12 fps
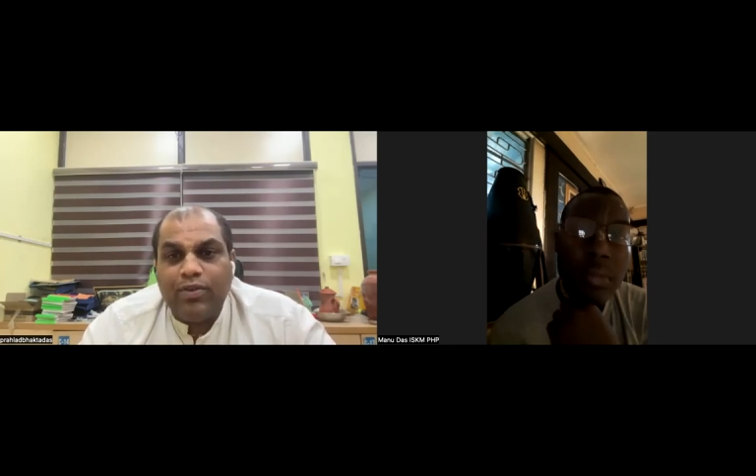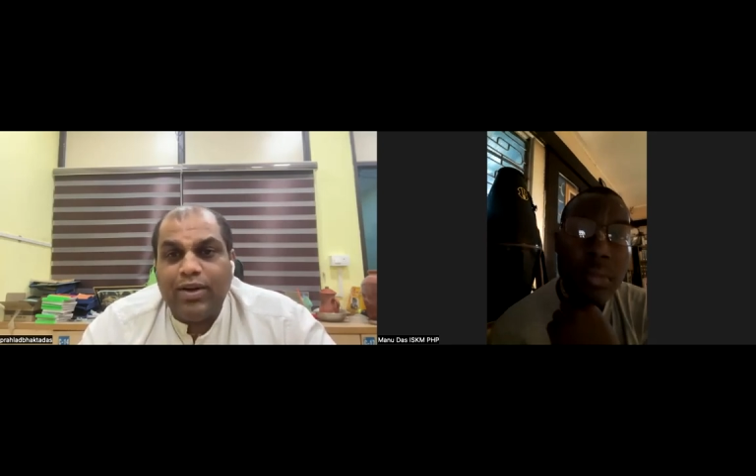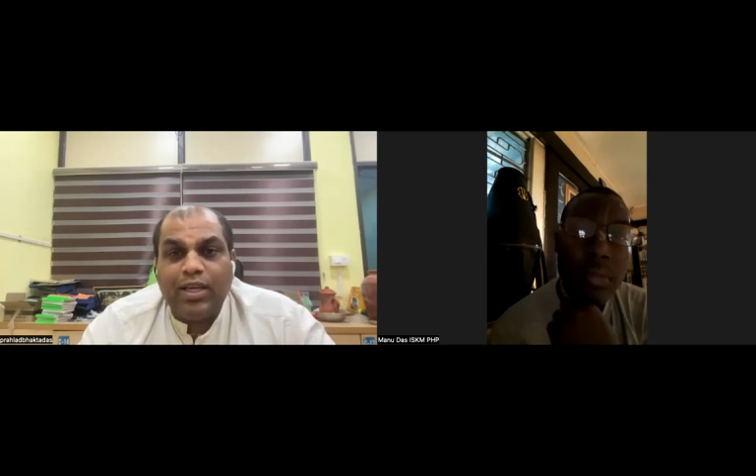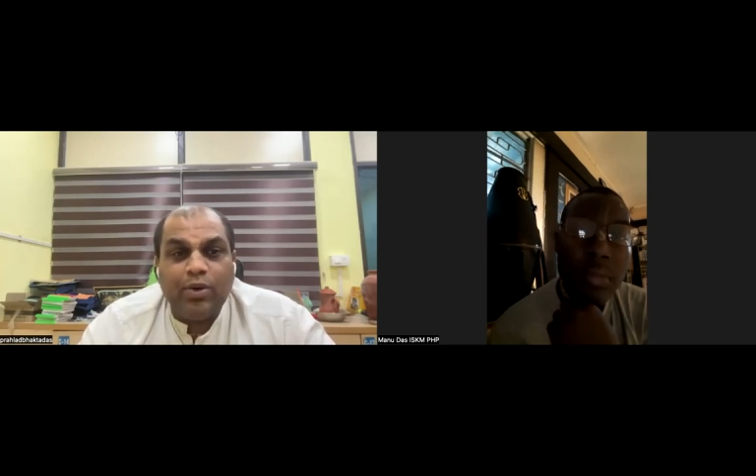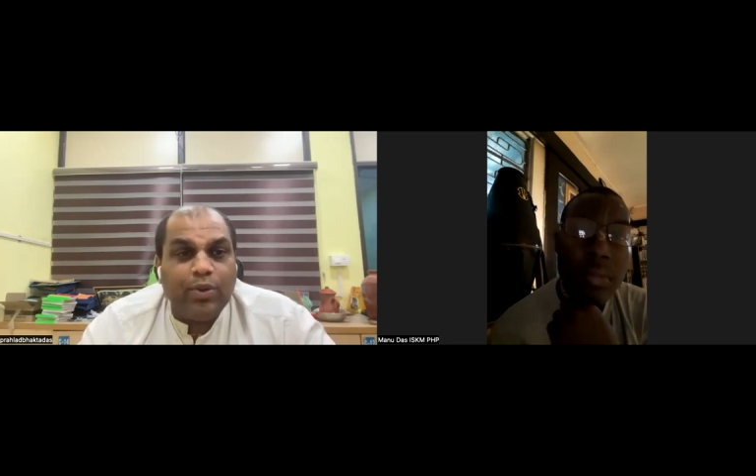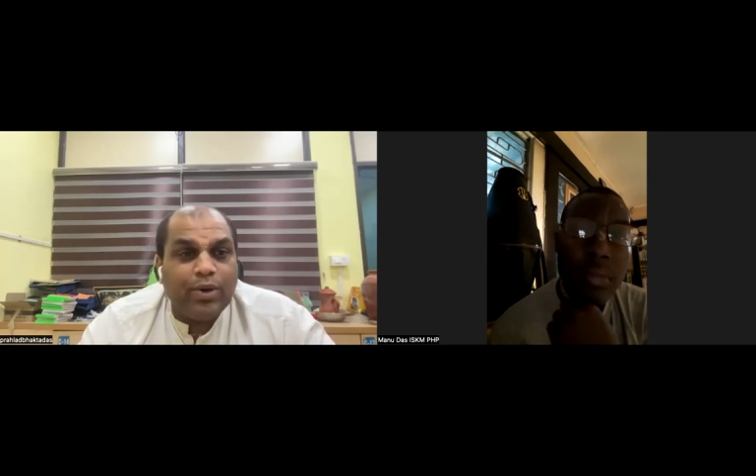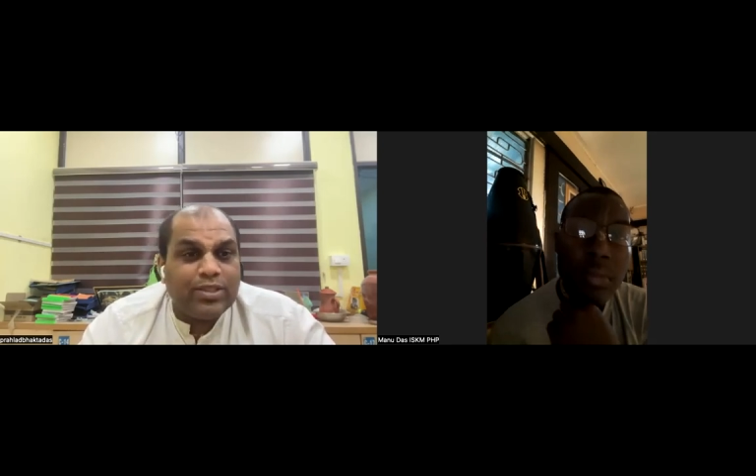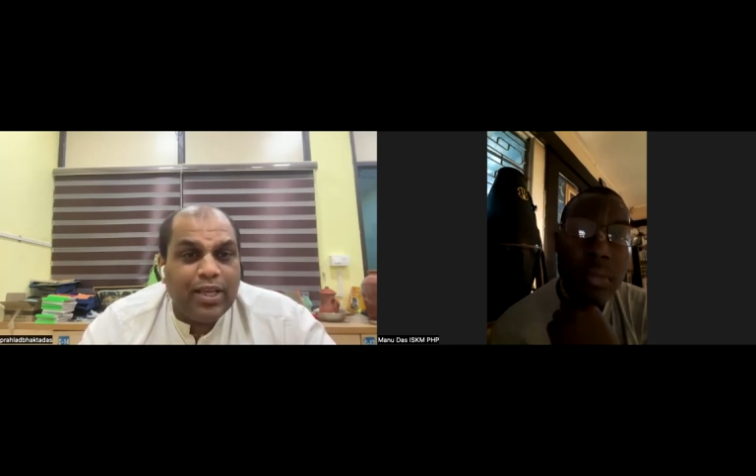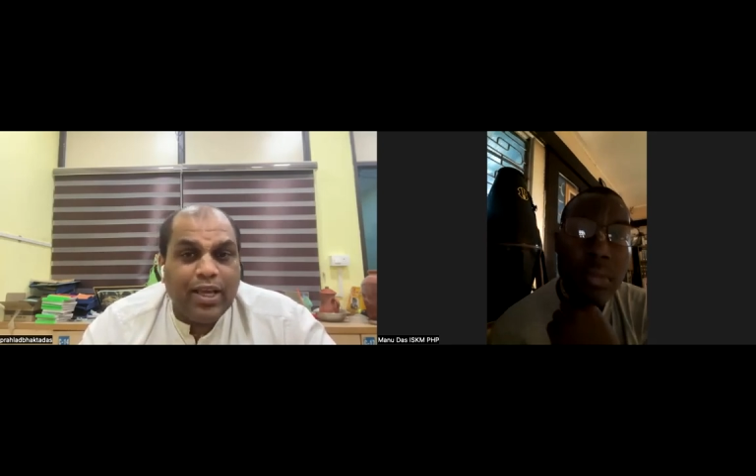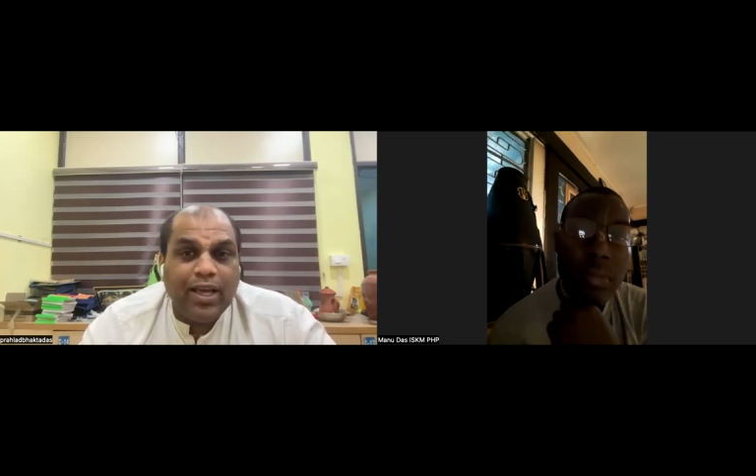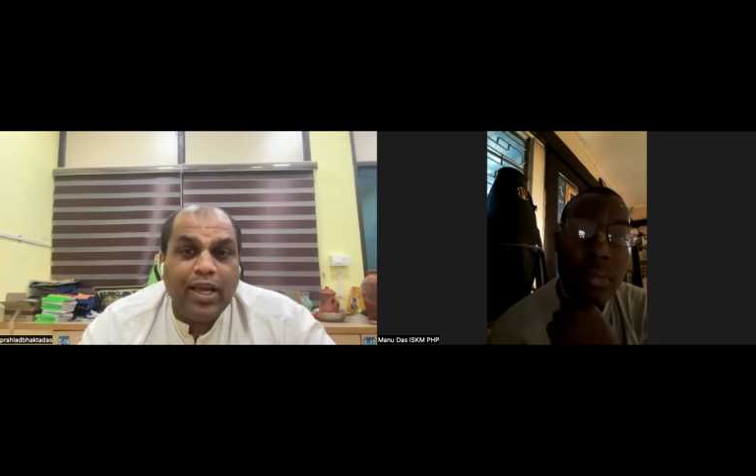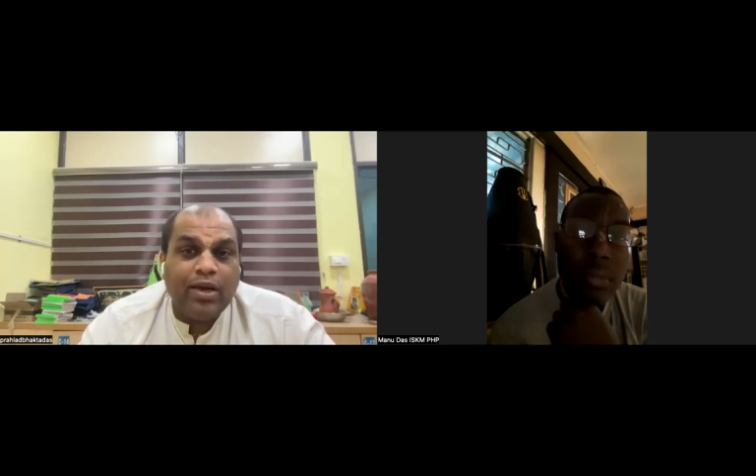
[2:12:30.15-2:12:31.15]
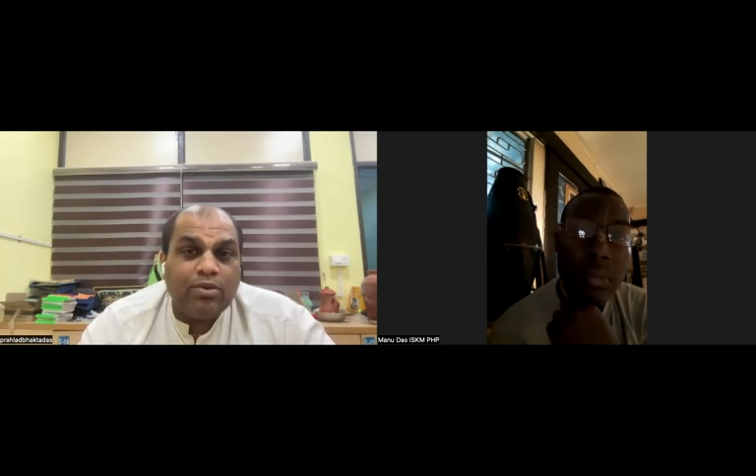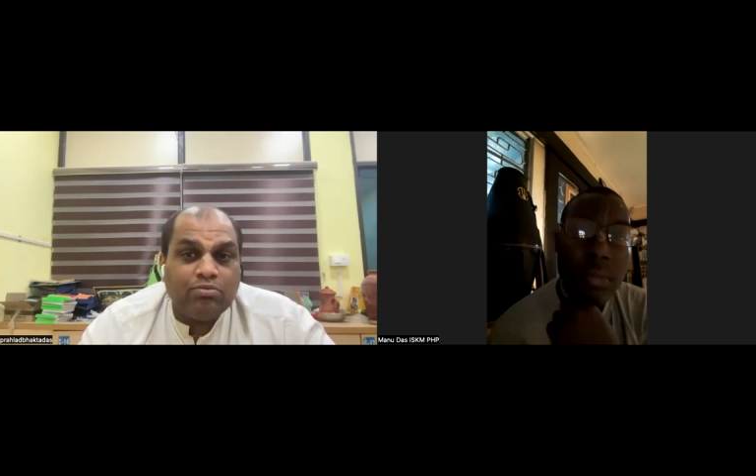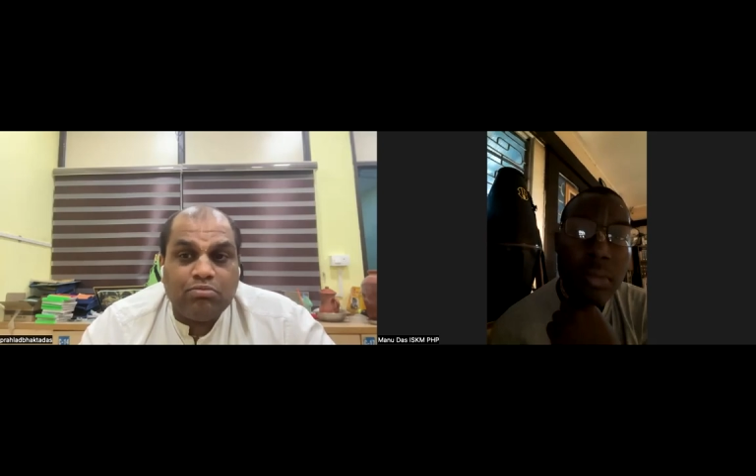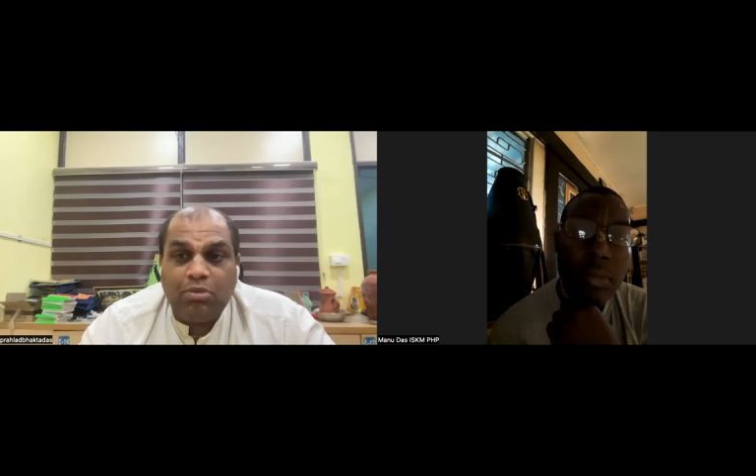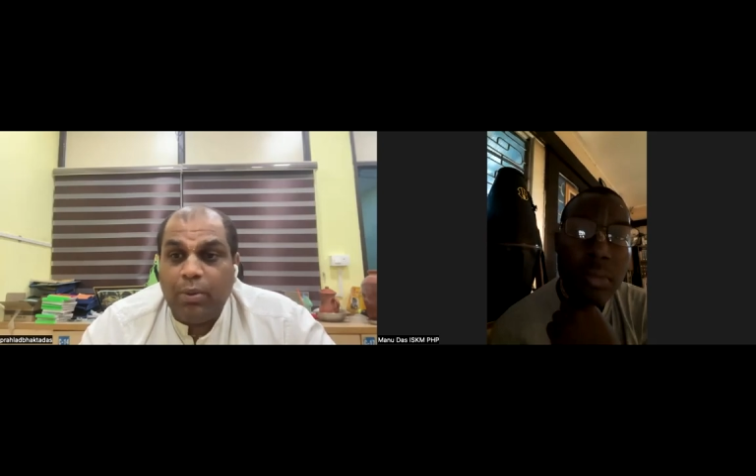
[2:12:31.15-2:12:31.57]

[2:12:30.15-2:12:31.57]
even he was thinking,